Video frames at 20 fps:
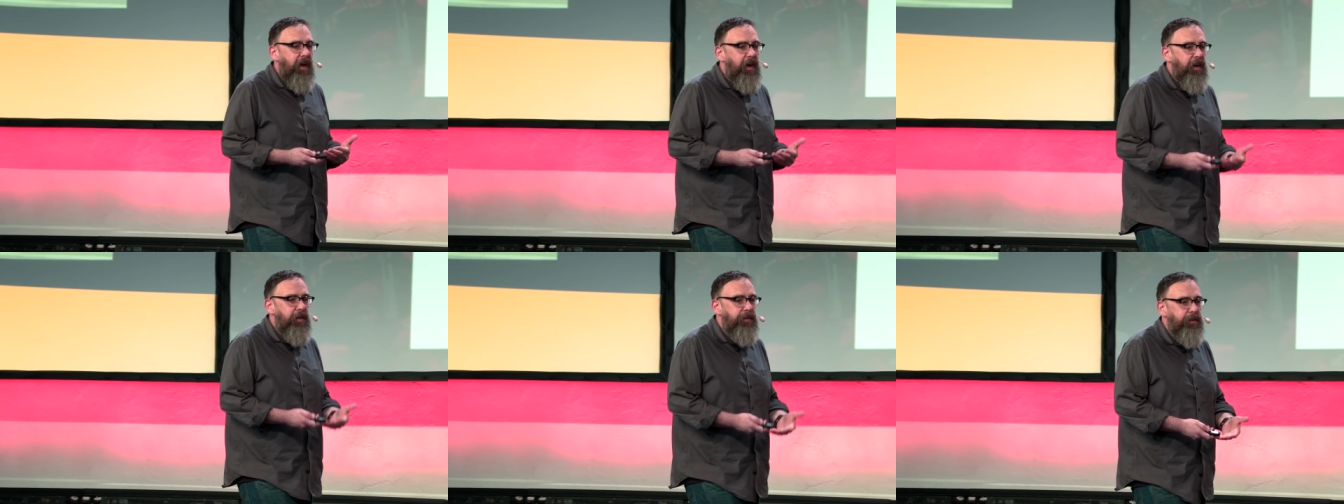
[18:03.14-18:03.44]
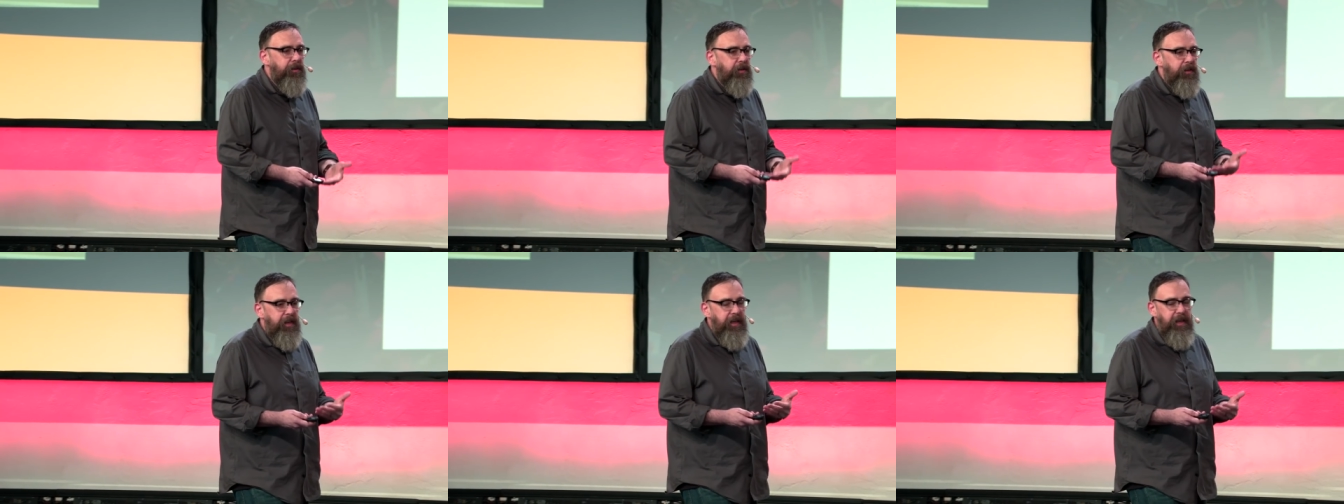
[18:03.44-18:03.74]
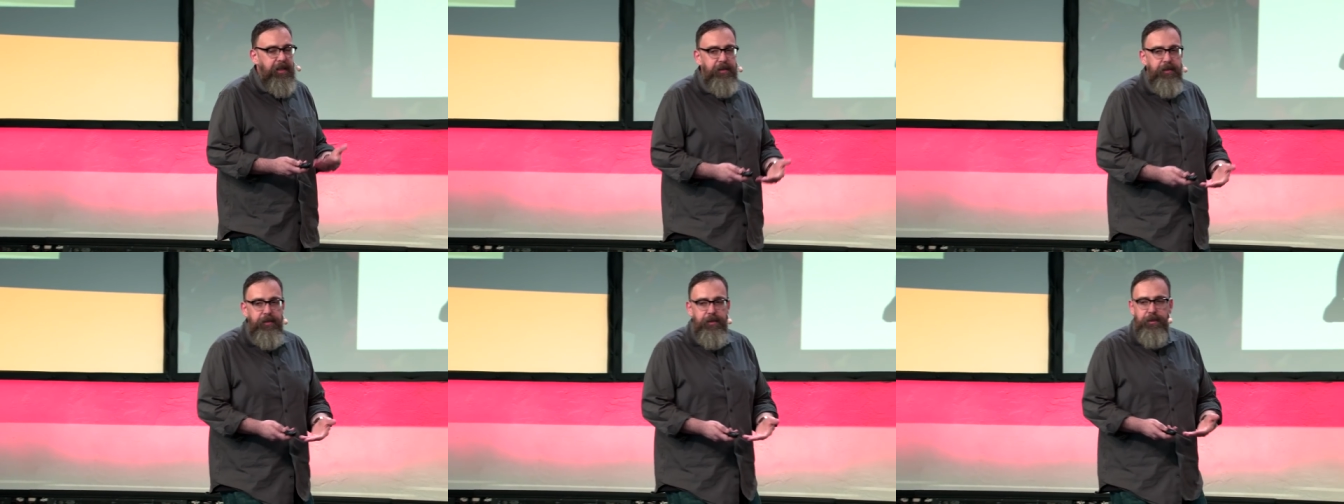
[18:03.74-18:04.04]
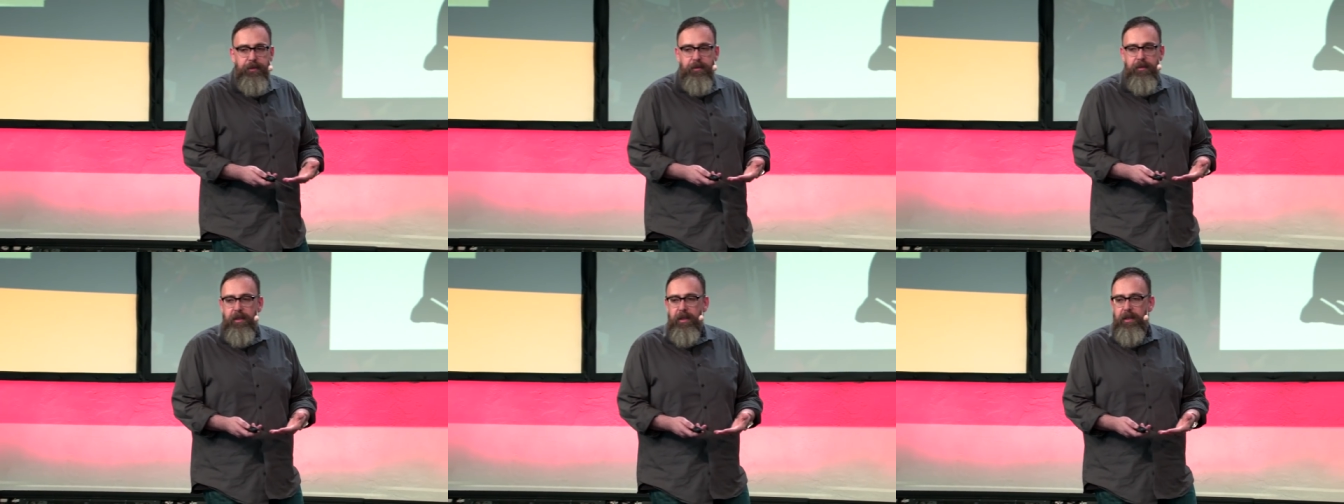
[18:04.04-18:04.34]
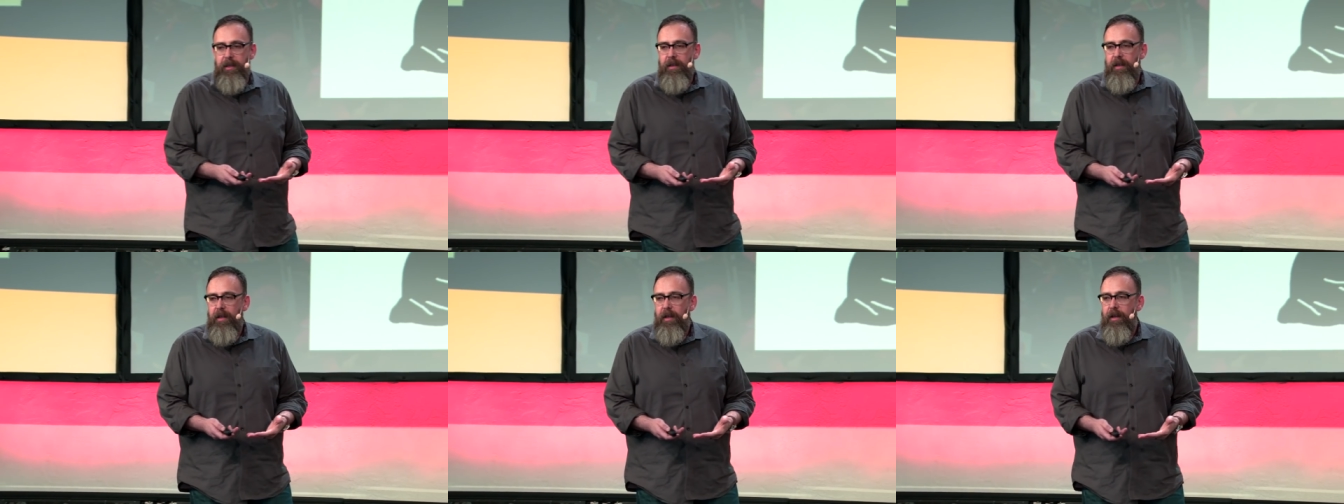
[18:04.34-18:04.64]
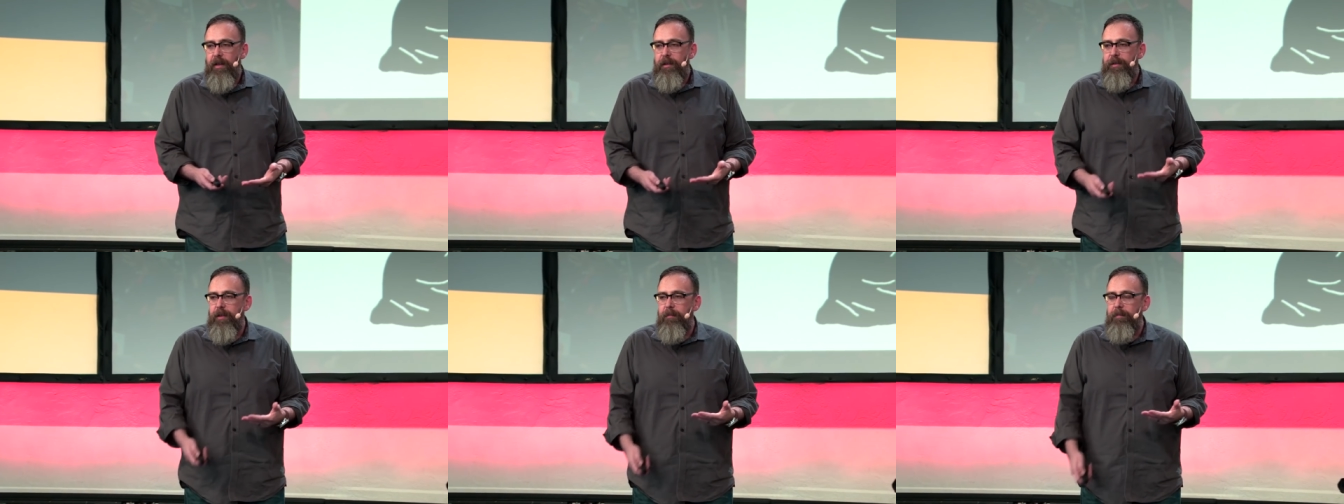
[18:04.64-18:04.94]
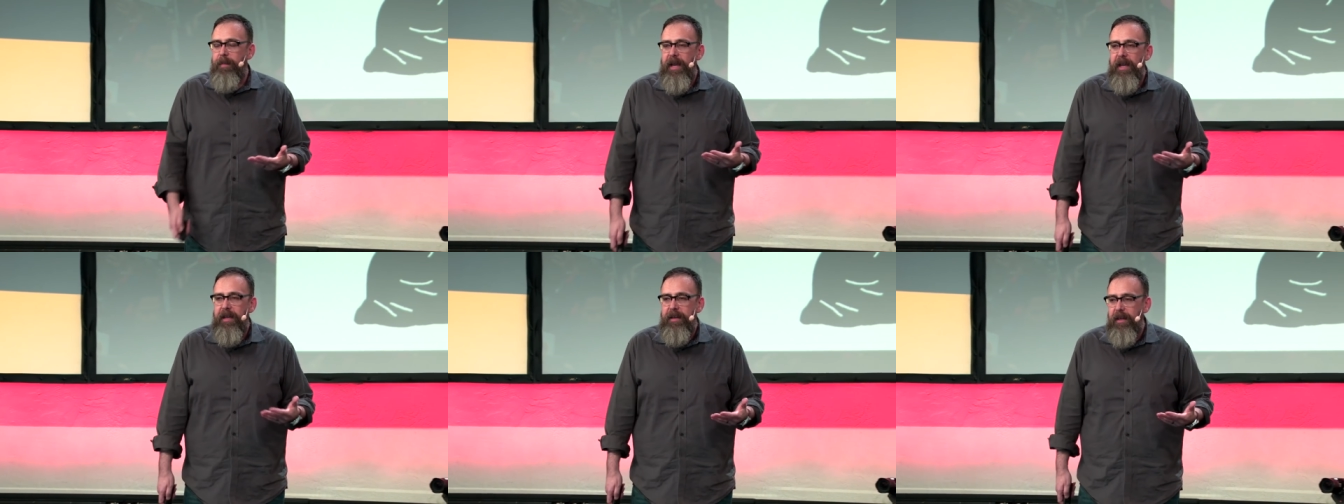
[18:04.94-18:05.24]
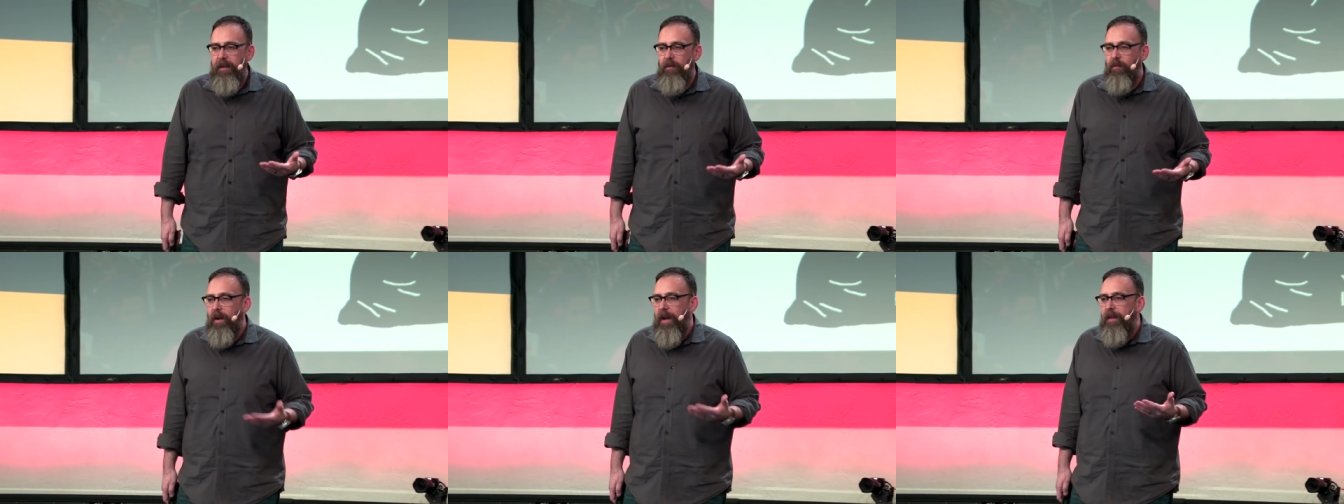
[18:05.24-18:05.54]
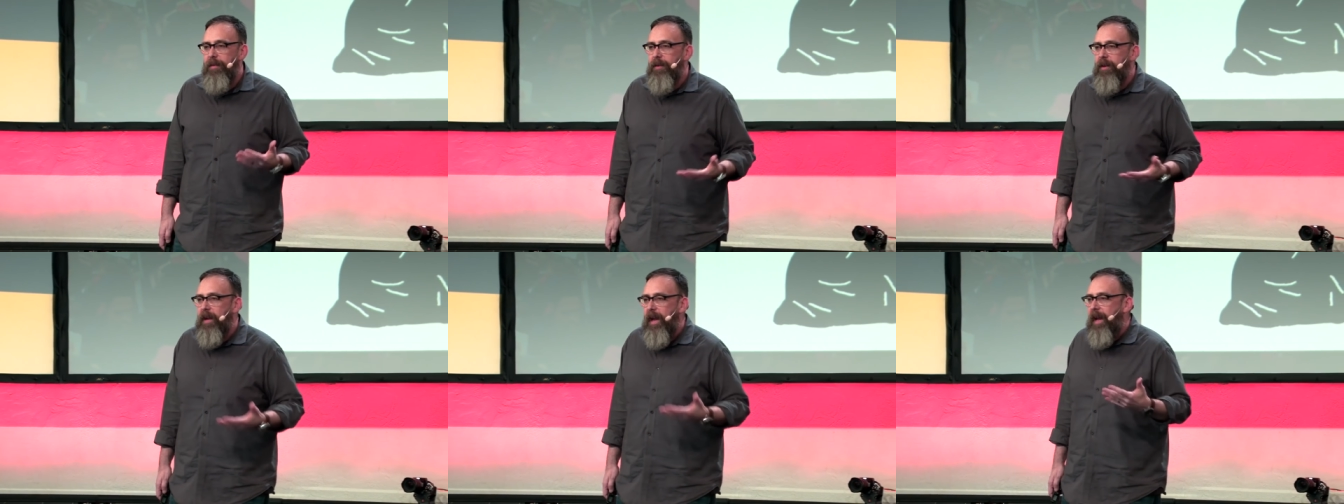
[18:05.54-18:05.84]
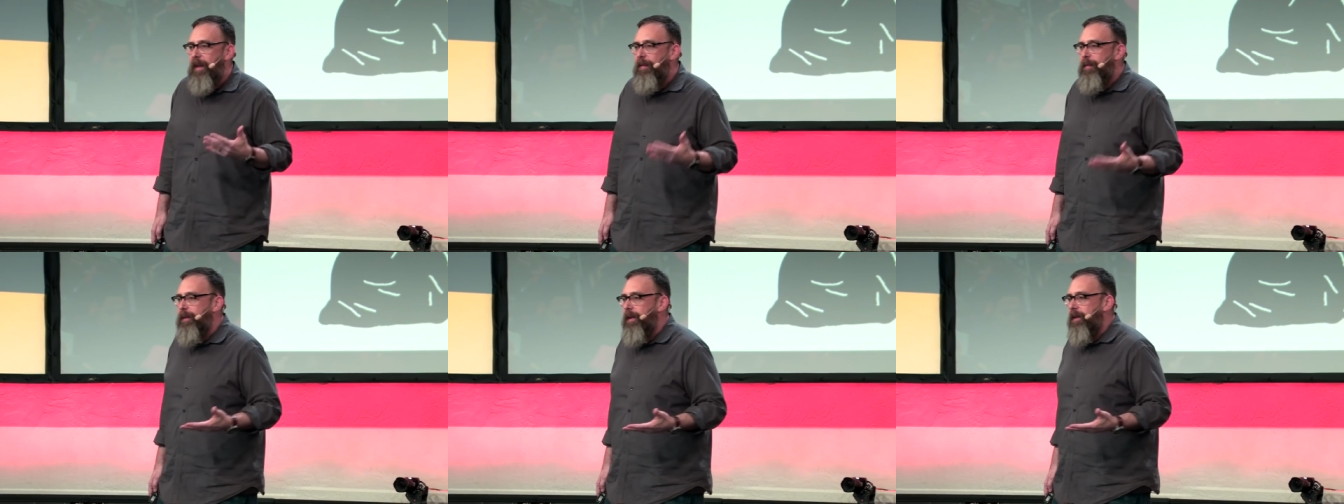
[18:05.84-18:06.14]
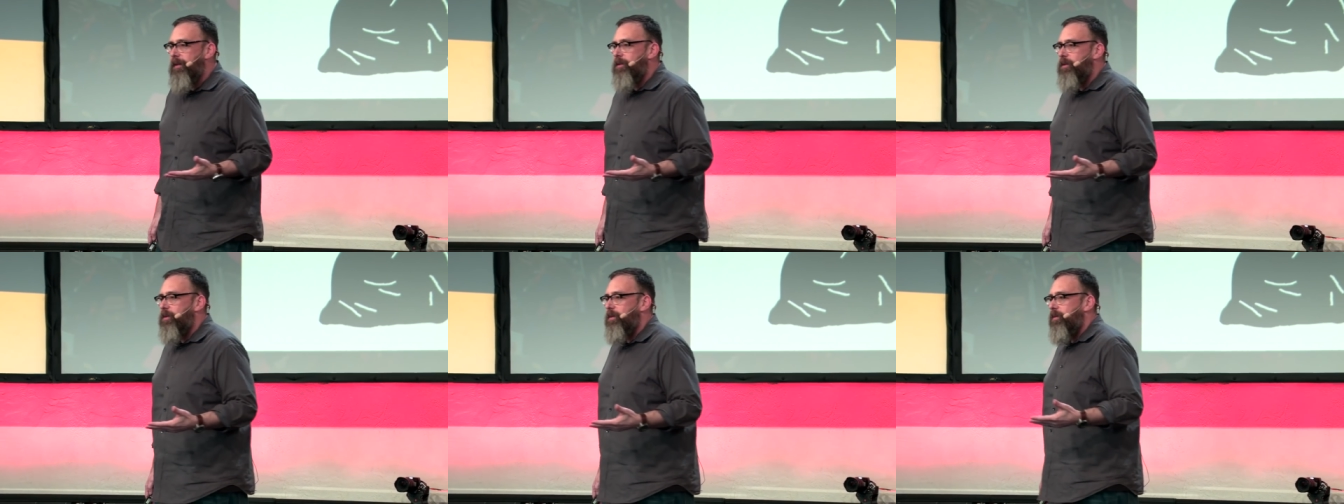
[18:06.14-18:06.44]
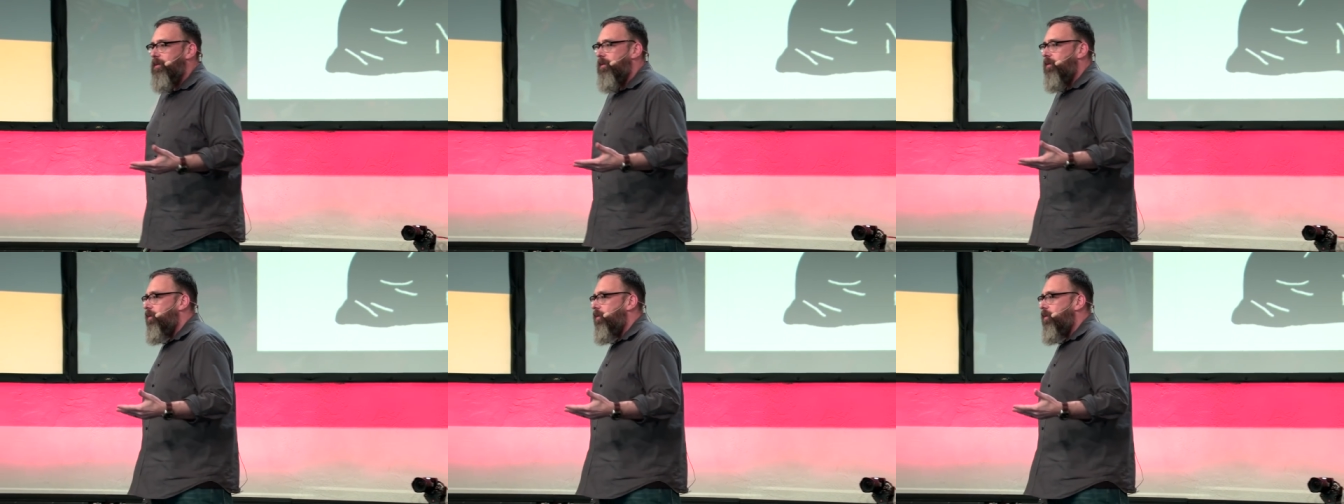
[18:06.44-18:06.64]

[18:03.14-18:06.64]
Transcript: other industry debating whether ethics